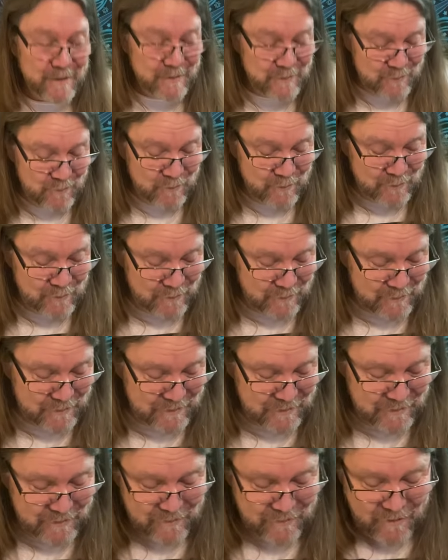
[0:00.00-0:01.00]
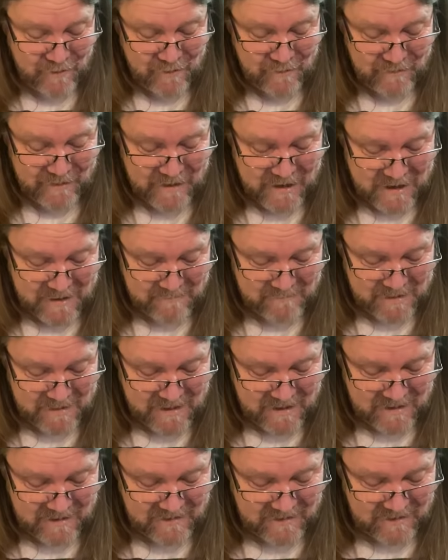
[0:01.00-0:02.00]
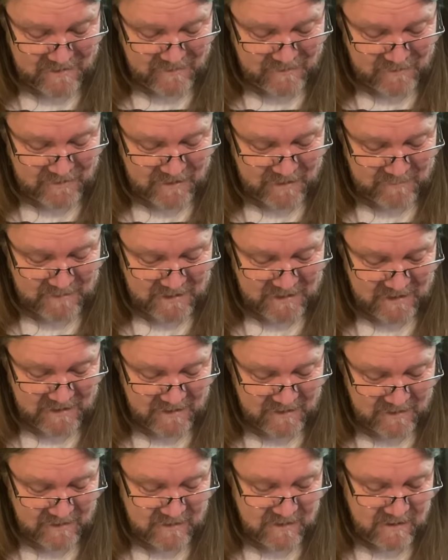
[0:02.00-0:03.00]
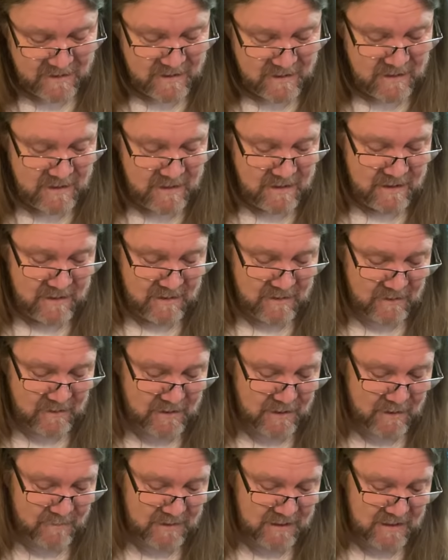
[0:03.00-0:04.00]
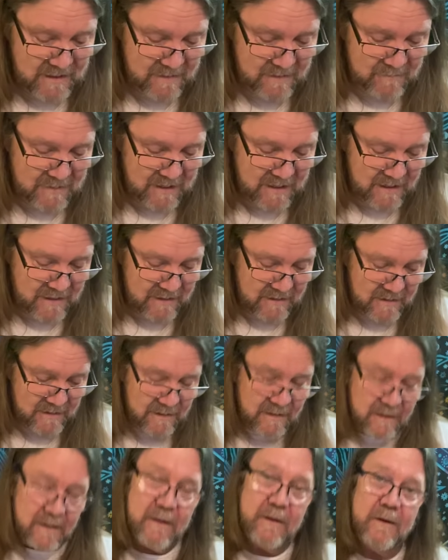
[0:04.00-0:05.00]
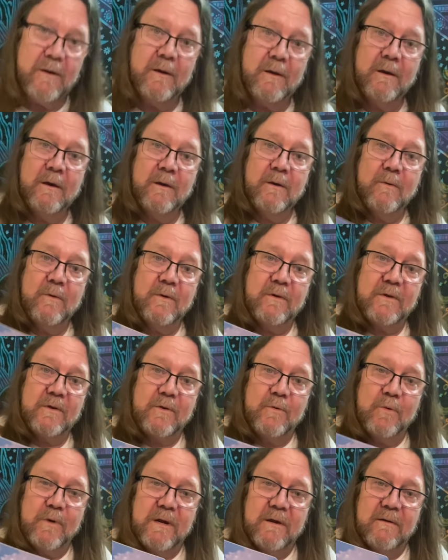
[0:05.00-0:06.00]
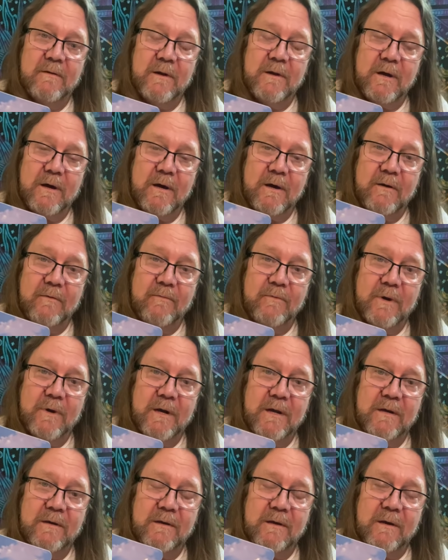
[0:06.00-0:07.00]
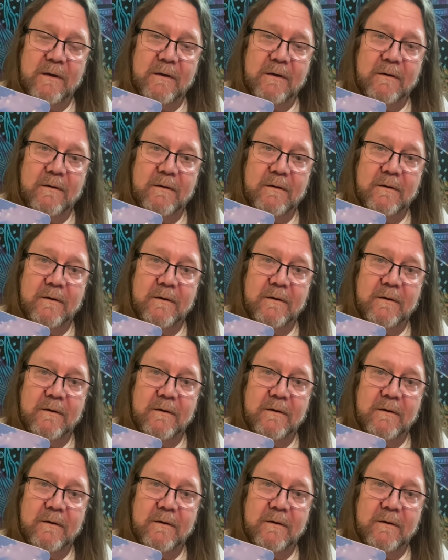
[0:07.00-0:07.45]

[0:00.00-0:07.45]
Good looking and all that, man. Yeah, they're coming in. They're coming in, man. With the queen of love right there.